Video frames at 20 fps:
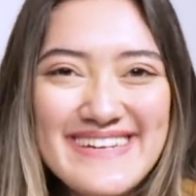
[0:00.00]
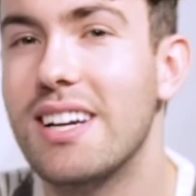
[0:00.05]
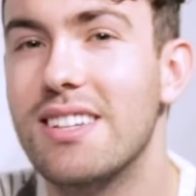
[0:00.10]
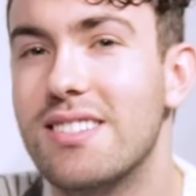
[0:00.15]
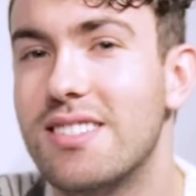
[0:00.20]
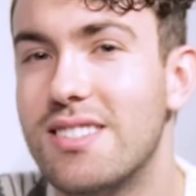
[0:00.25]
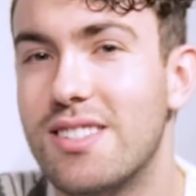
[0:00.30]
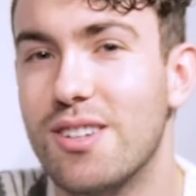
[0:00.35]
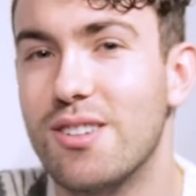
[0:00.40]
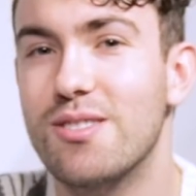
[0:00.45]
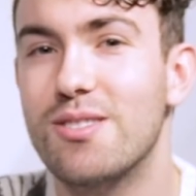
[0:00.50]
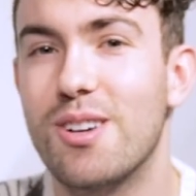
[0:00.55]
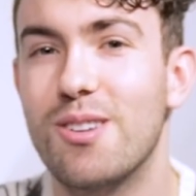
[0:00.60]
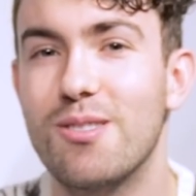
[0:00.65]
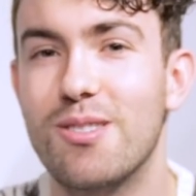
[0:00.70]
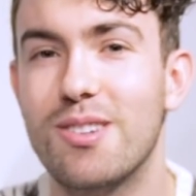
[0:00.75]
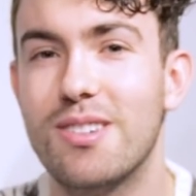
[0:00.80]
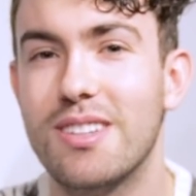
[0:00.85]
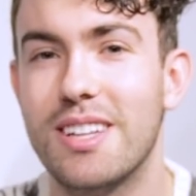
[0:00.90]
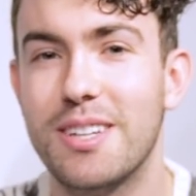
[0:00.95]
I still
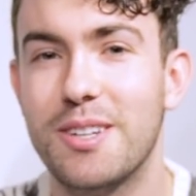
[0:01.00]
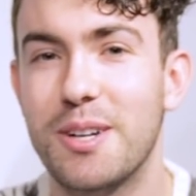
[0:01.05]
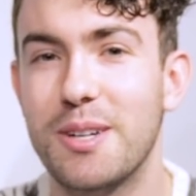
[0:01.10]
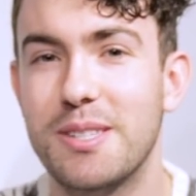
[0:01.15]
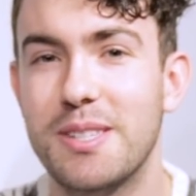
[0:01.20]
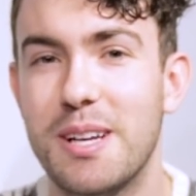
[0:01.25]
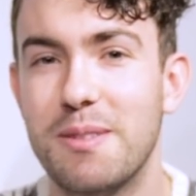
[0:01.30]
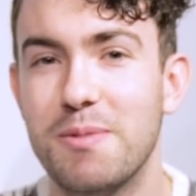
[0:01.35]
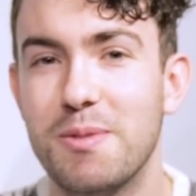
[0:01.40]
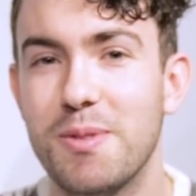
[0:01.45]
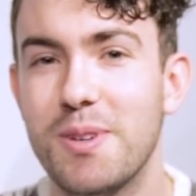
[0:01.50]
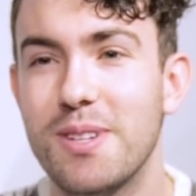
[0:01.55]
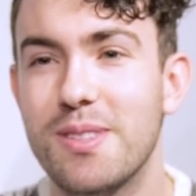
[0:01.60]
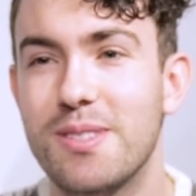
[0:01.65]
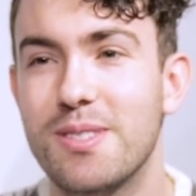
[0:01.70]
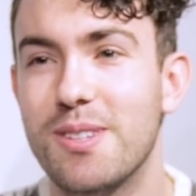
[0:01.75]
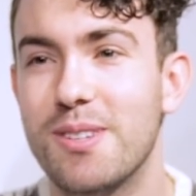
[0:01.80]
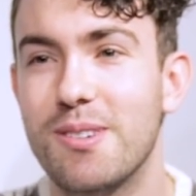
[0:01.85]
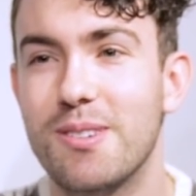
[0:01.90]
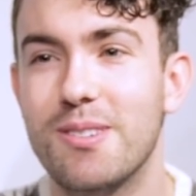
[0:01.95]
don't look like Chris Hemsworth,
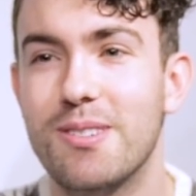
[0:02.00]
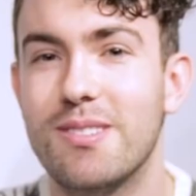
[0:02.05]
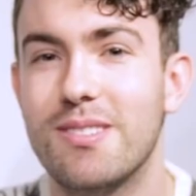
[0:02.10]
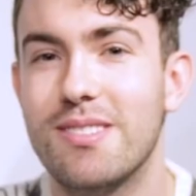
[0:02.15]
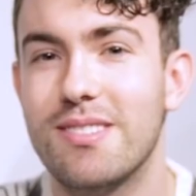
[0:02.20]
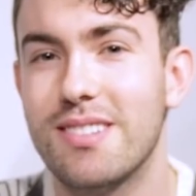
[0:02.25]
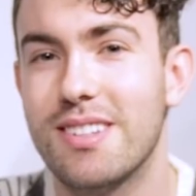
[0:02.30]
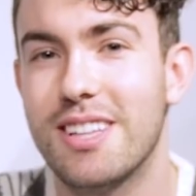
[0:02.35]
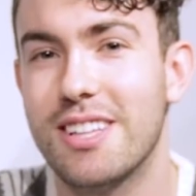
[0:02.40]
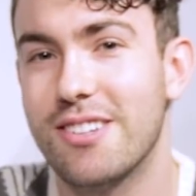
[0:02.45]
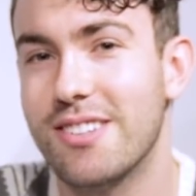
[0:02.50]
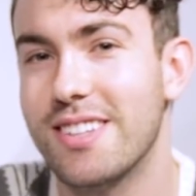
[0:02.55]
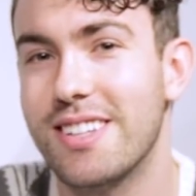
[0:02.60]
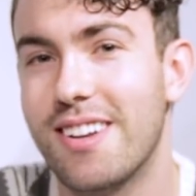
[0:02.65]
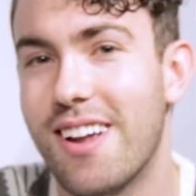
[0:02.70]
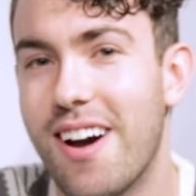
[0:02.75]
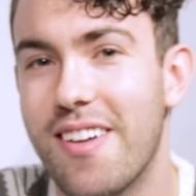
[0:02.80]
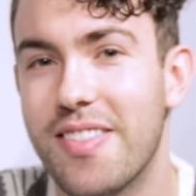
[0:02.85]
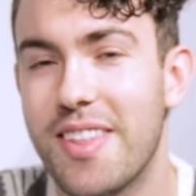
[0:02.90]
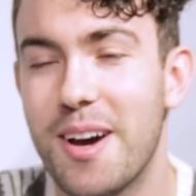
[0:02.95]
so clearly
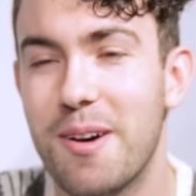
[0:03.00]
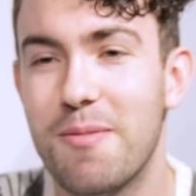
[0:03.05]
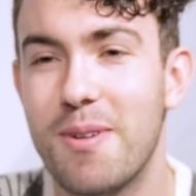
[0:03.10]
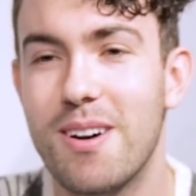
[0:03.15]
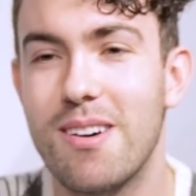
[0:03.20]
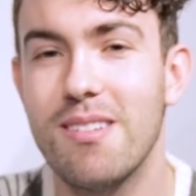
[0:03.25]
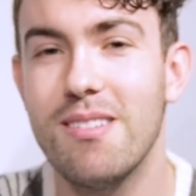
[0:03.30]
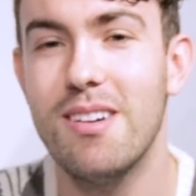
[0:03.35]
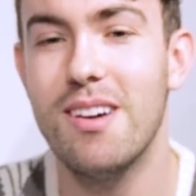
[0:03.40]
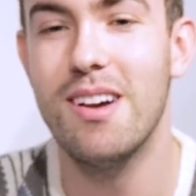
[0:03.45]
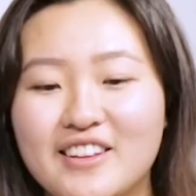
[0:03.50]
not that well.